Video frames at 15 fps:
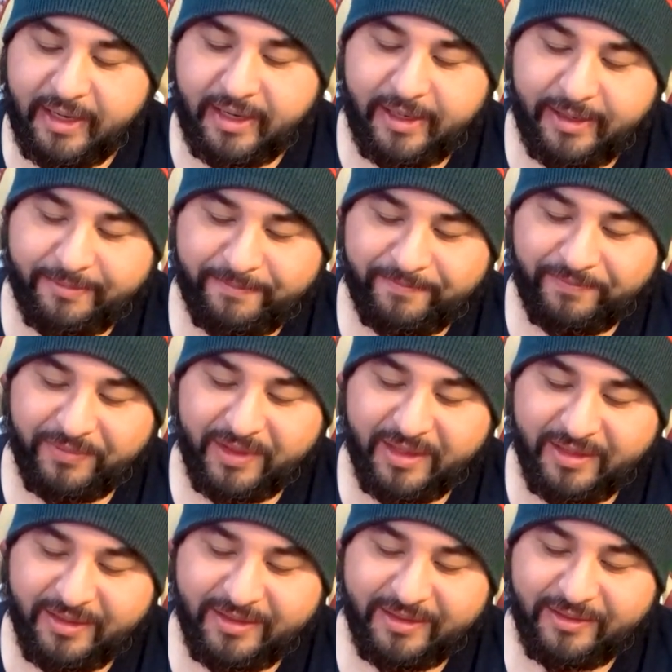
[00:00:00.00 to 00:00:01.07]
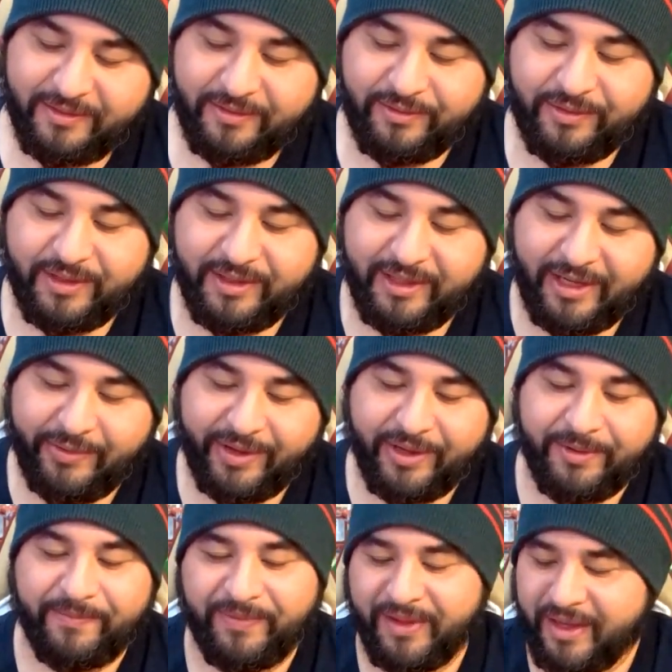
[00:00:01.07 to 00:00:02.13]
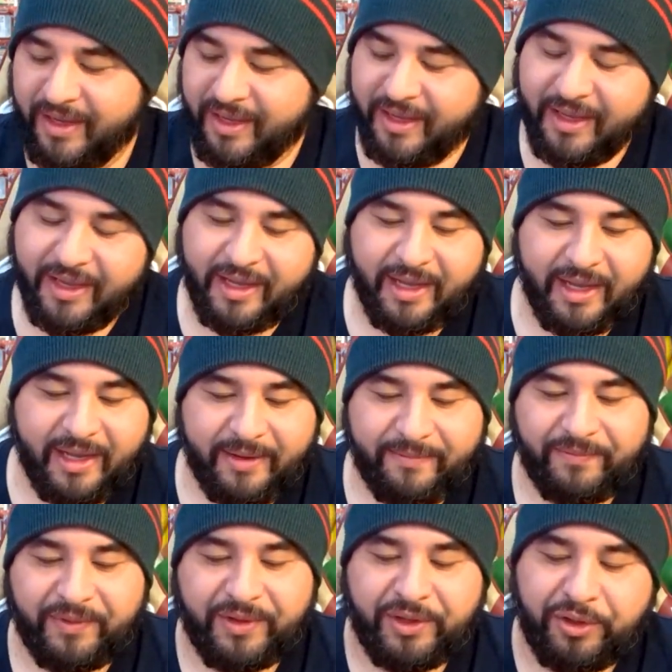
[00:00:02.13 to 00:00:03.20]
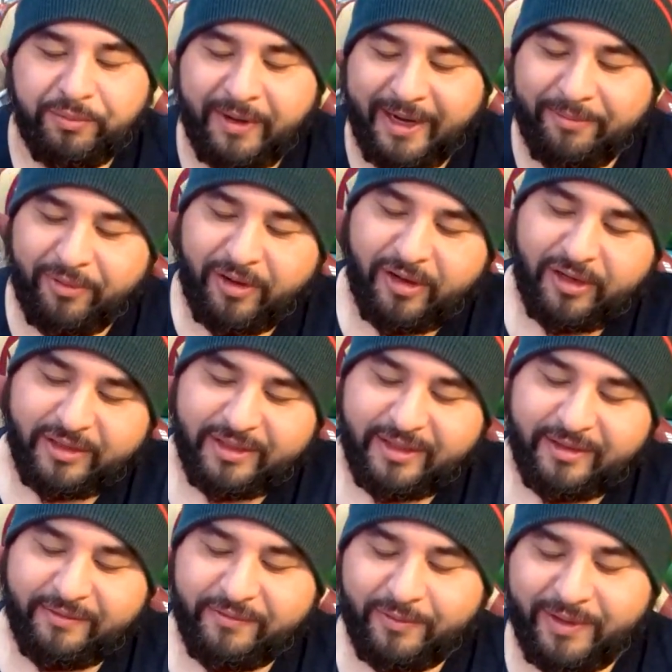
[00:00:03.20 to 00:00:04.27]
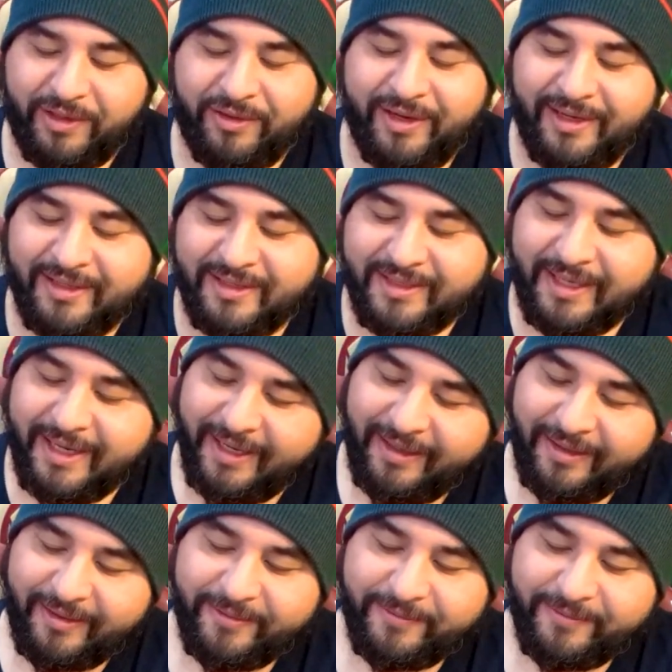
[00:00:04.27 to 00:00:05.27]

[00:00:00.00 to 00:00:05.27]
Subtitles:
There we go. You buy a product for what you need inside.